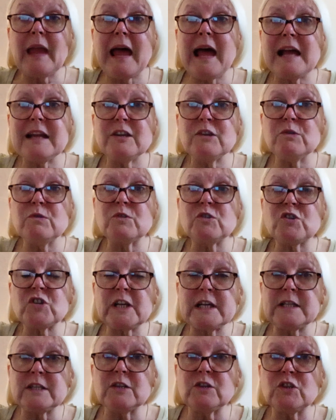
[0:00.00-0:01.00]
I use
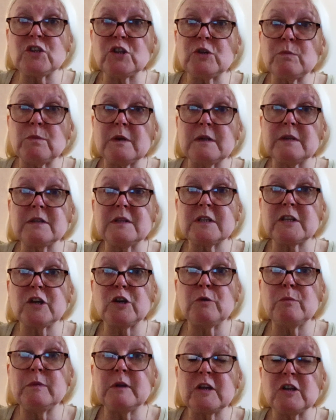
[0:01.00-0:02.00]
Trading
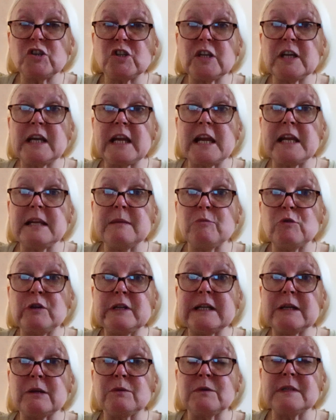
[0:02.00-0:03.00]
212 because you can get your
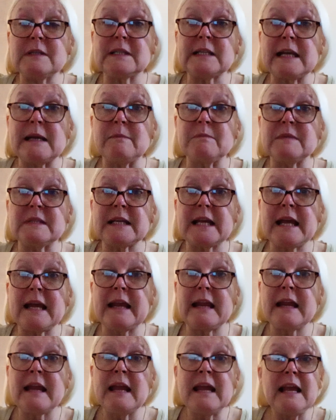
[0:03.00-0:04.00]
money out the same
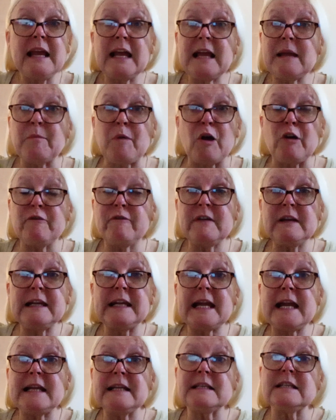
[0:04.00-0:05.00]
day. I'm not
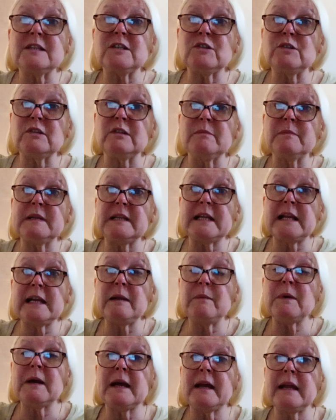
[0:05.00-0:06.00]
affiliated to them in
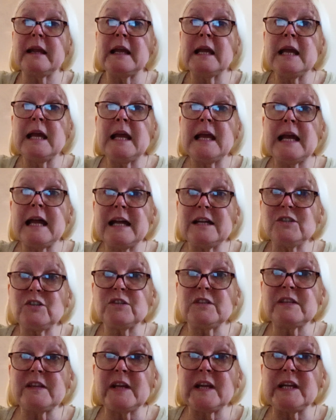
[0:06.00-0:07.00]
any way. I
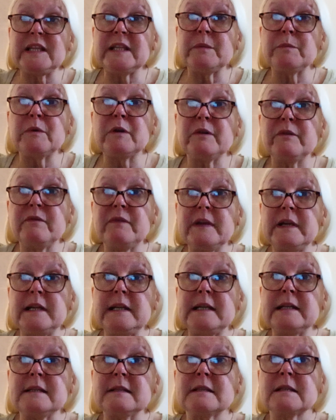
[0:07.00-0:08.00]
just find them
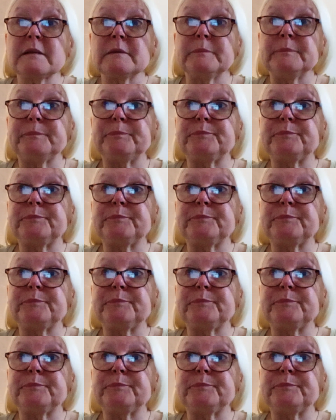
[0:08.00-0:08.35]
convenient.